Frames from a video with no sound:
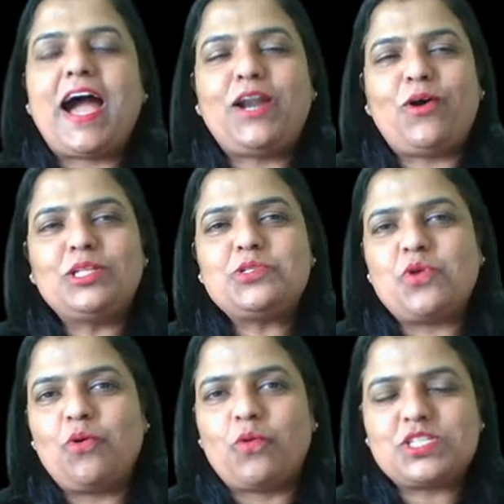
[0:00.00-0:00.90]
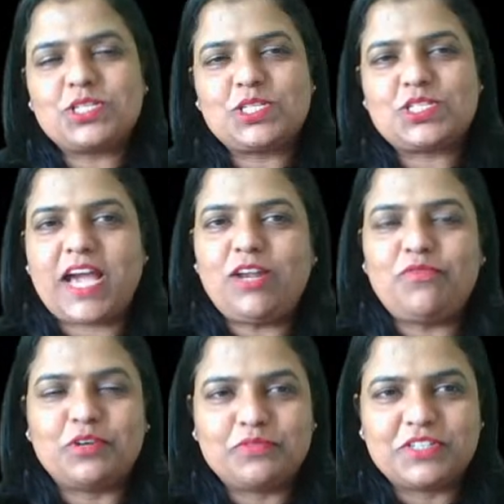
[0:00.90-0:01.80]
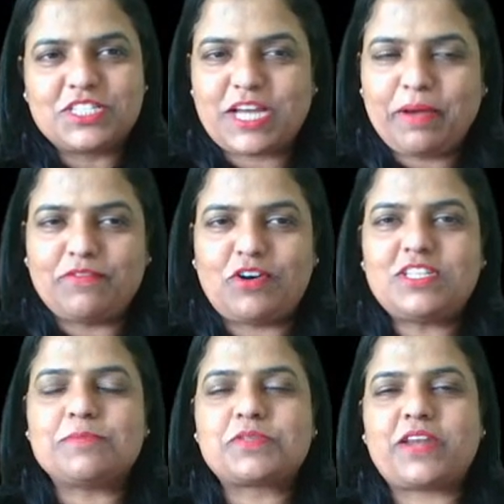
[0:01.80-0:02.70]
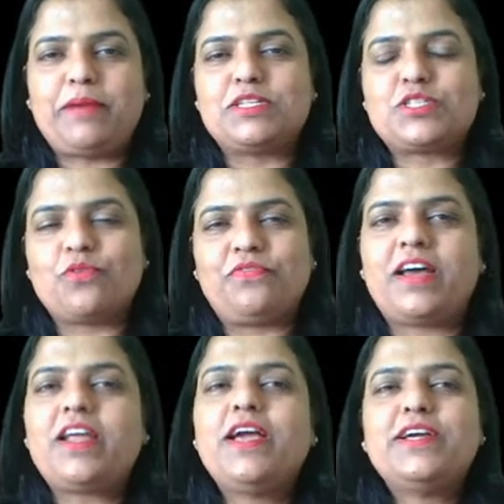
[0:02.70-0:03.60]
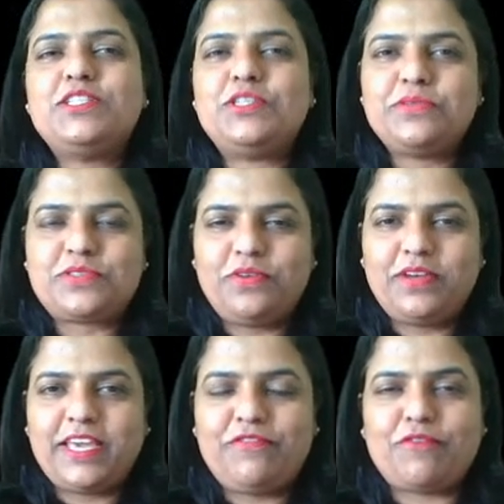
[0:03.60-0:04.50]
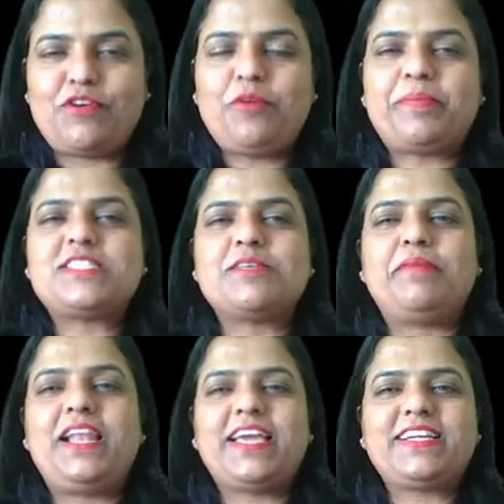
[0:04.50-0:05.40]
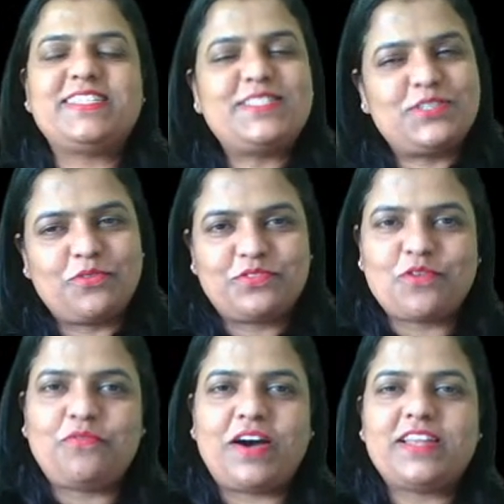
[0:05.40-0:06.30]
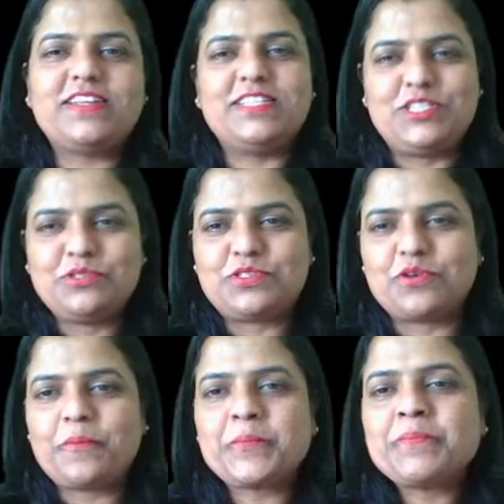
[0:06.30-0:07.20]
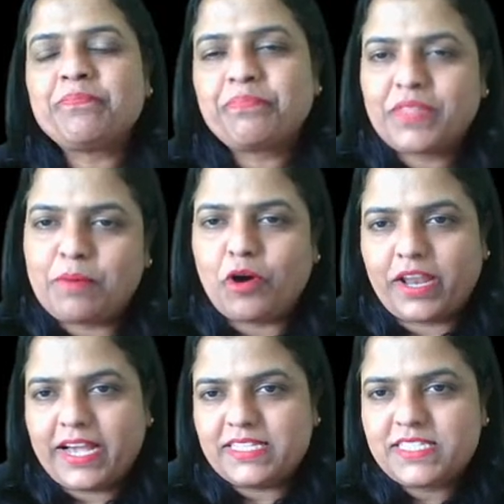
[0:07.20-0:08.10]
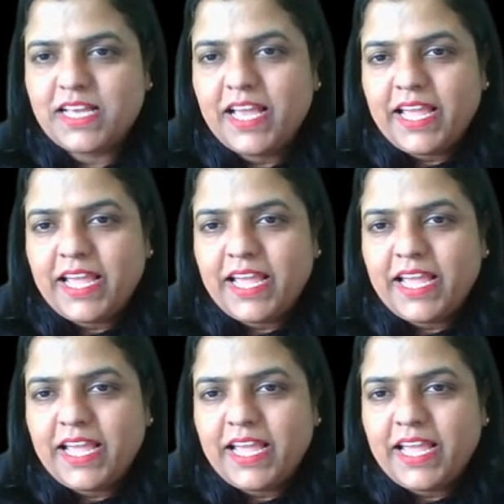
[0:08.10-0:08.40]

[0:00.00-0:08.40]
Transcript: and all those who are watching this channel for the first time have not subscribed it so far, do so. If you have not pressed the bell icon so far, do so. Come on, guys.